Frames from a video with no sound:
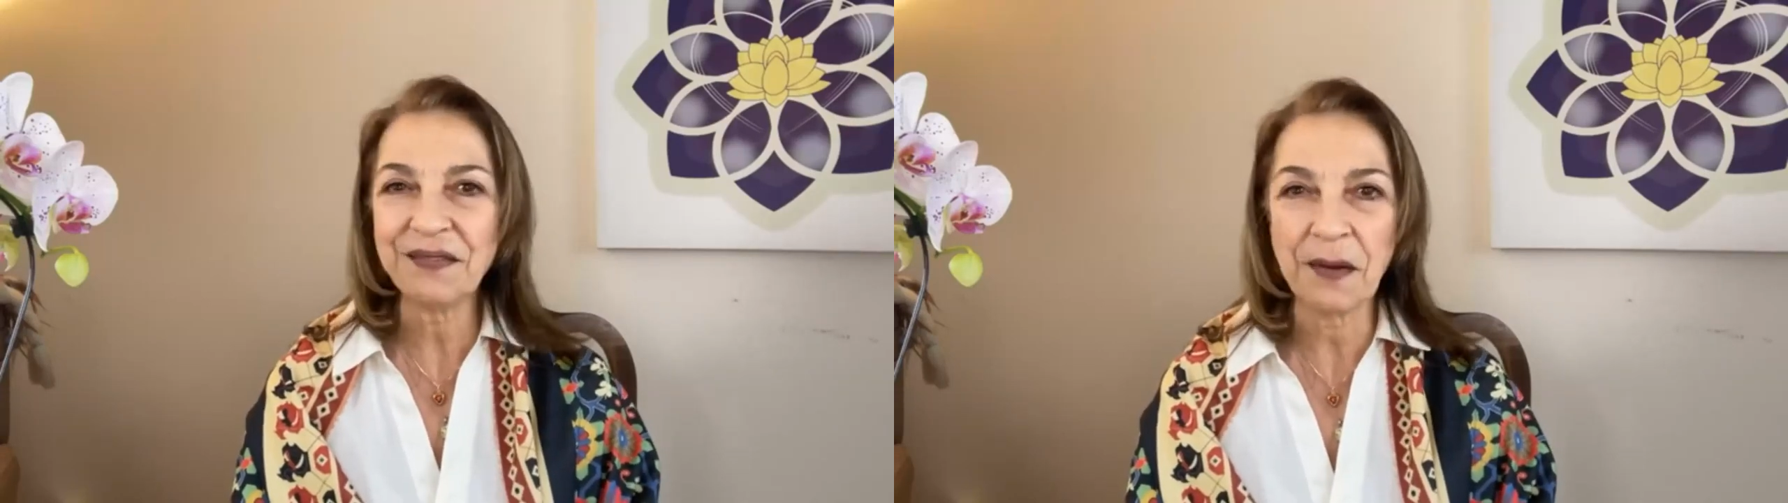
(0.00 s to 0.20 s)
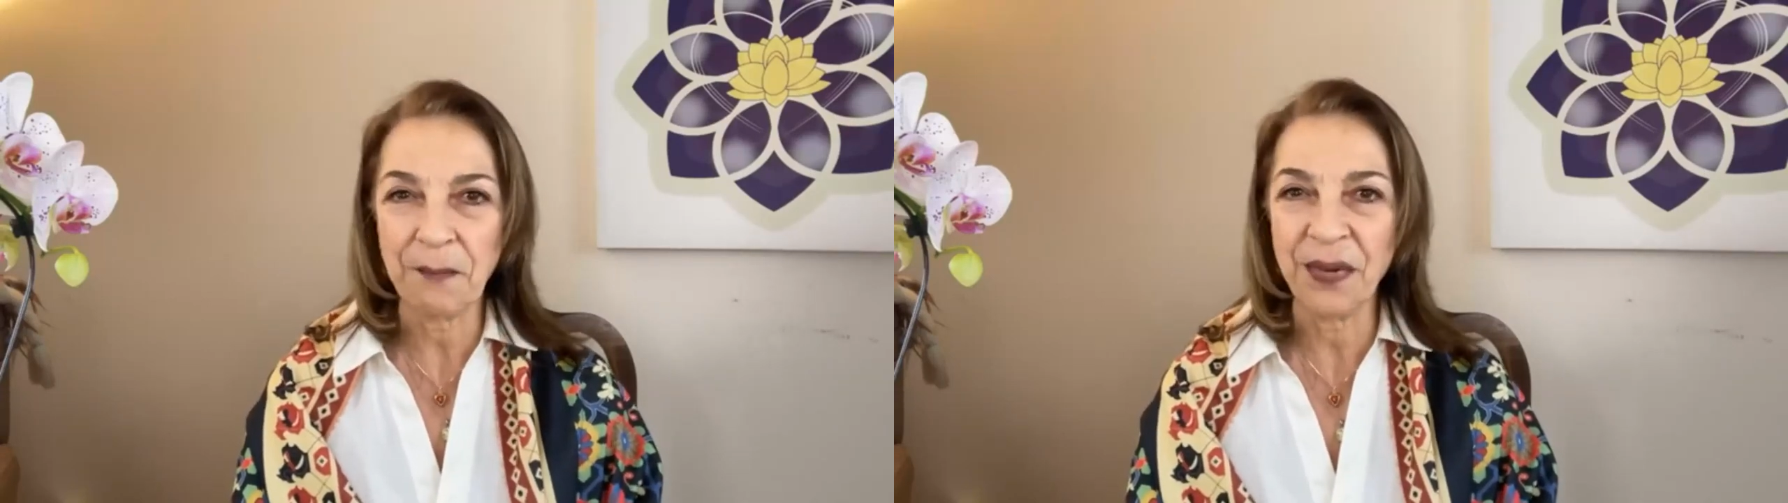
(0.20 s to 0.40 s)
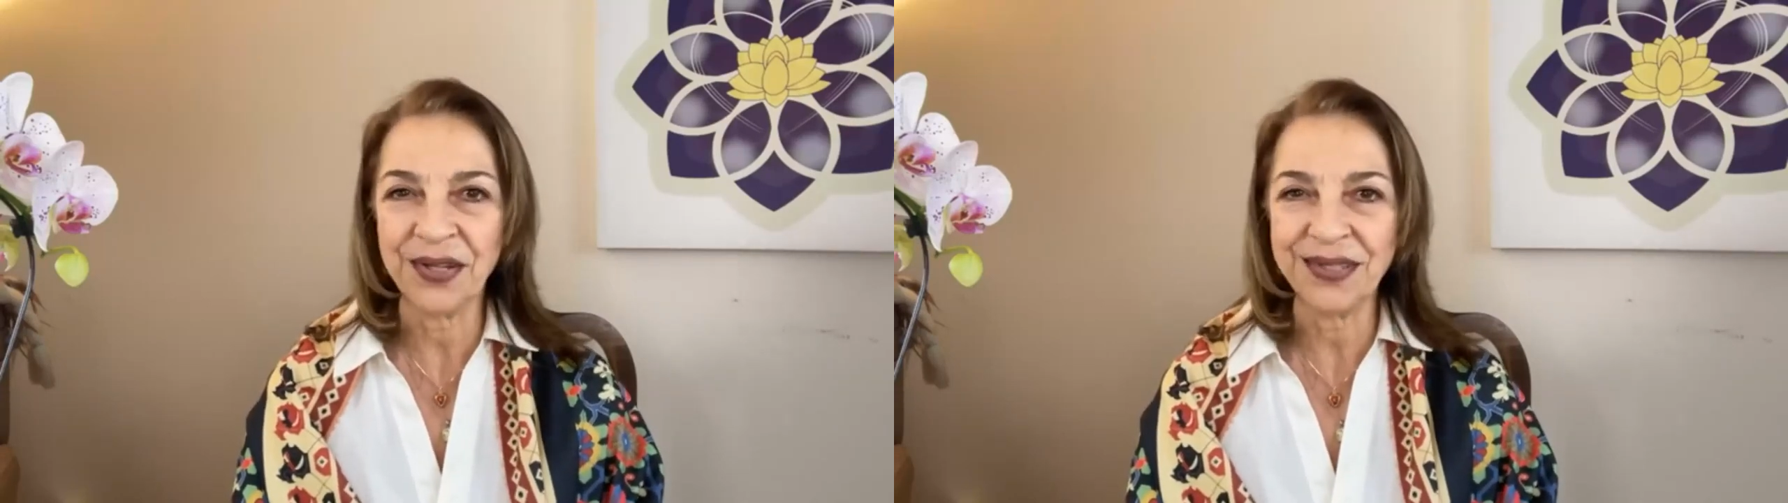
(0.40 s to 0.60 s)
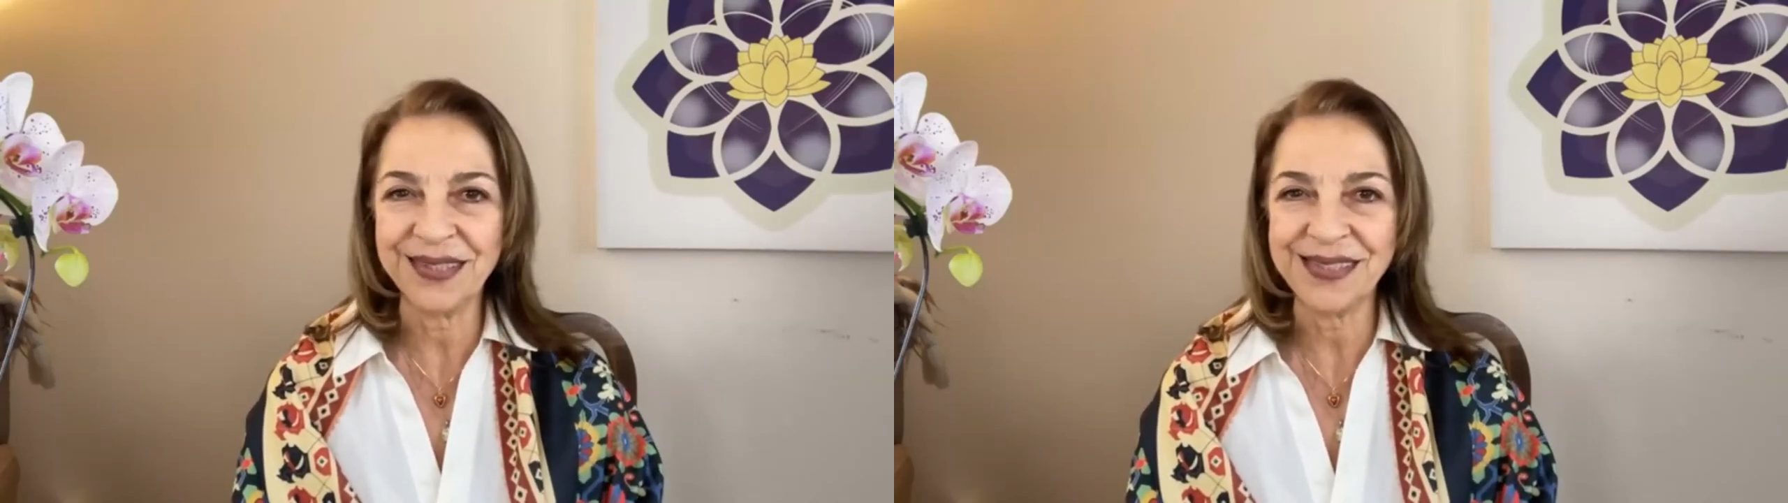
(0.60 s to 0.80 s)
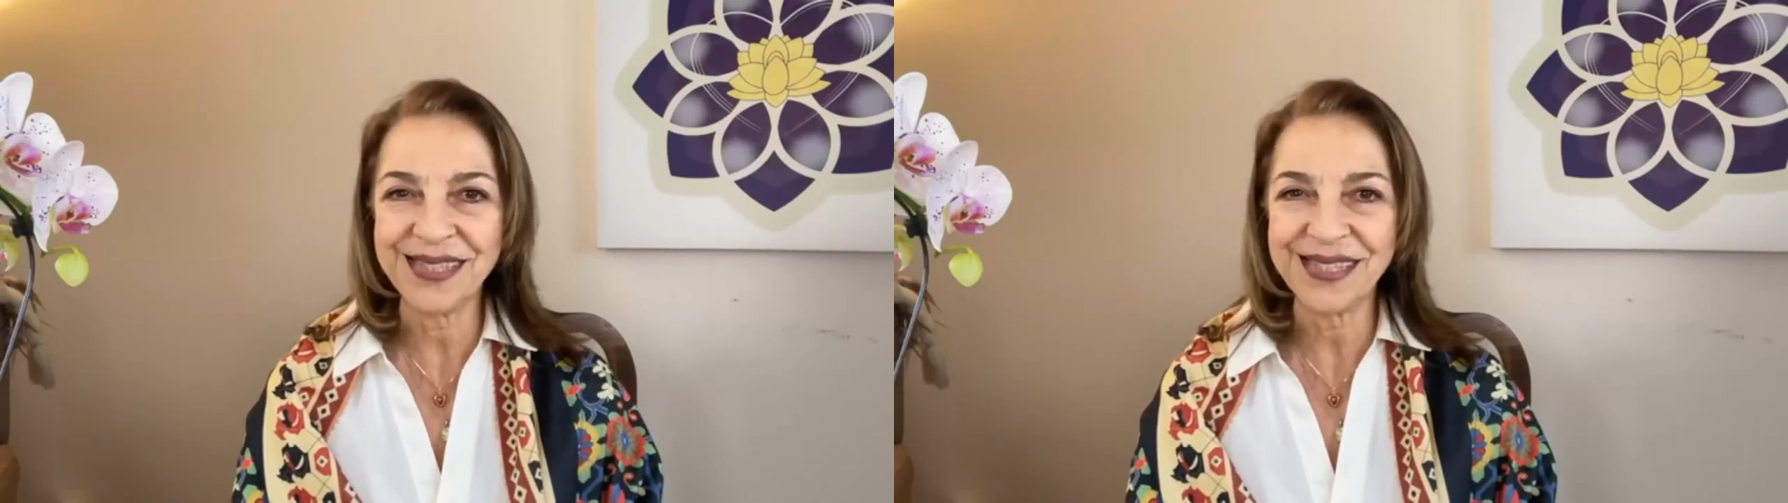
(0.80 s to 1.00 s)
of
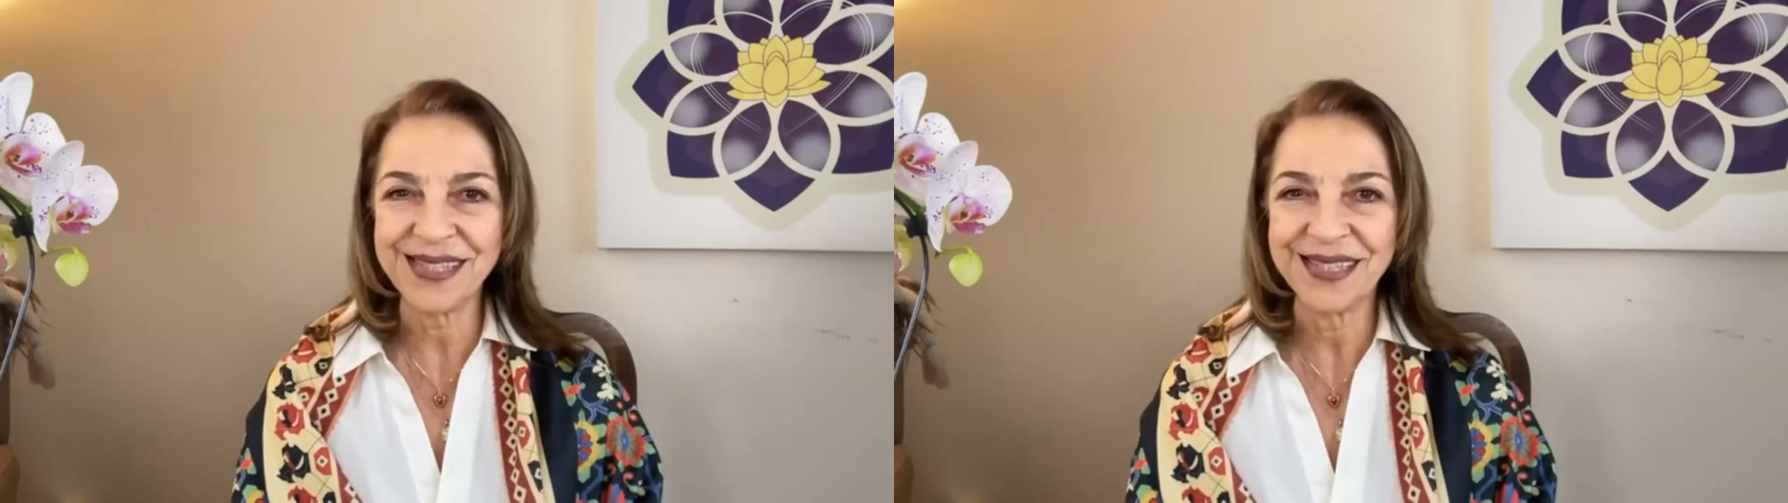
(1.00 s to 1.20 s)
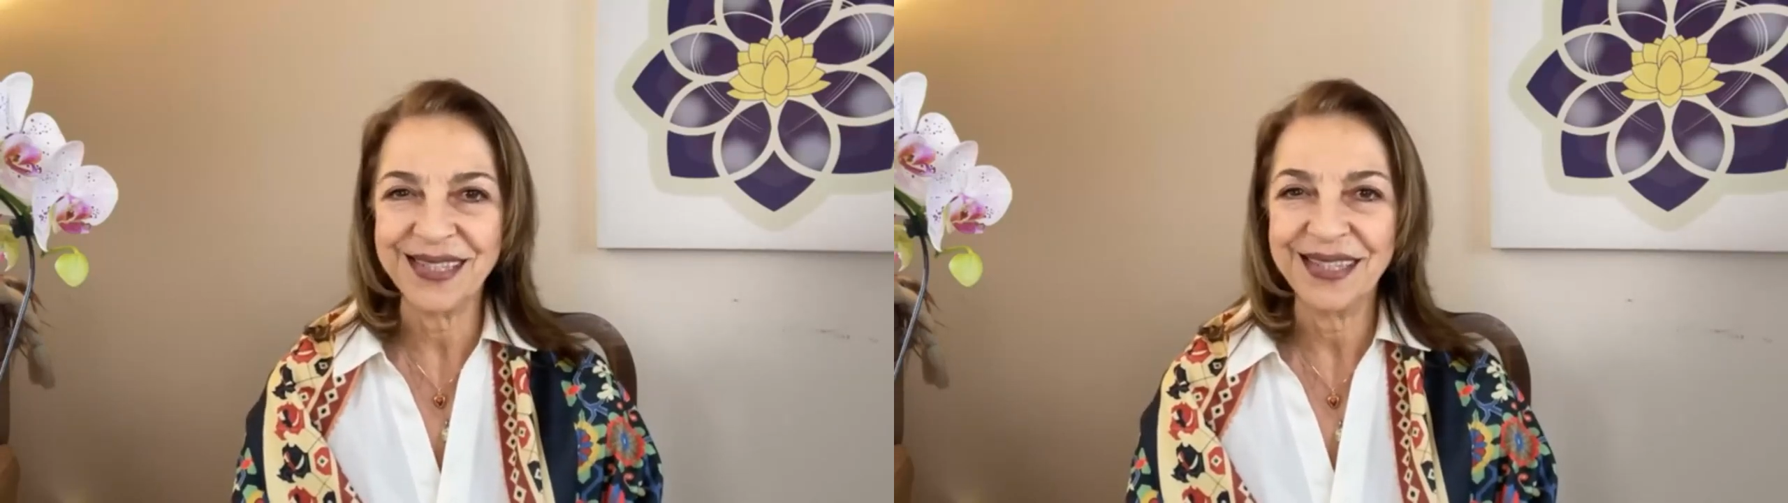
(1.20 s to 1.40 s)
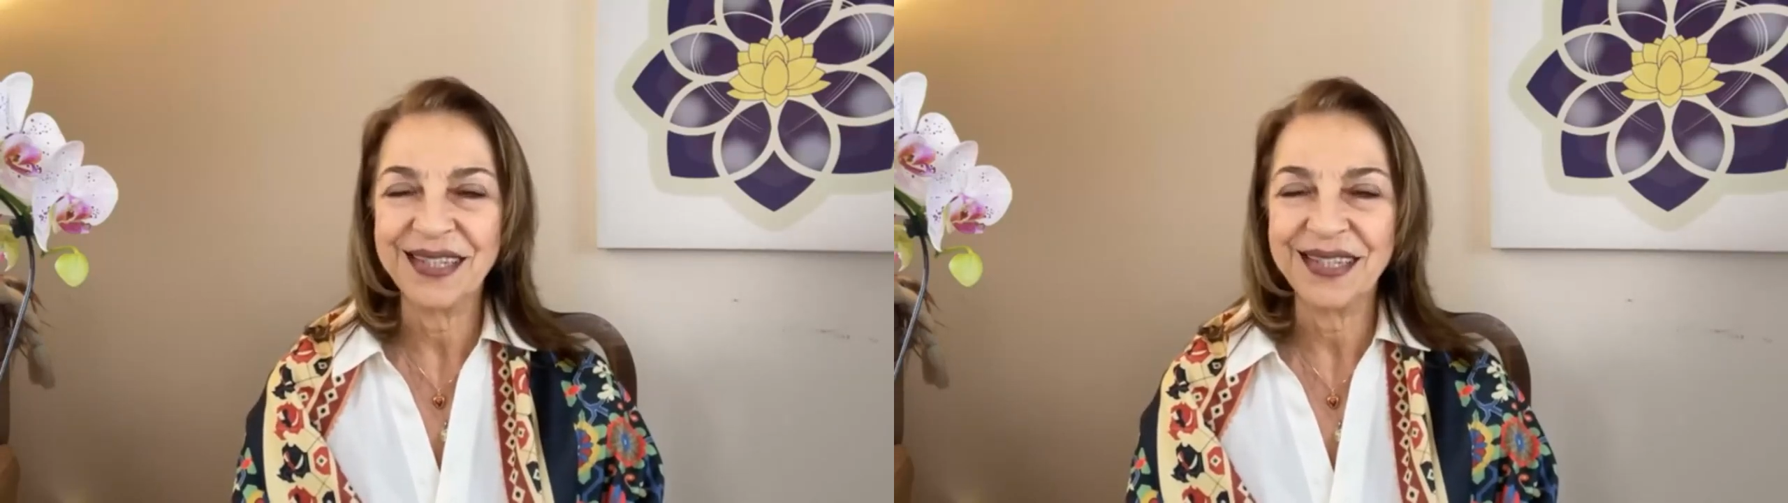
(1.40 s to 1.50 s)
abundance.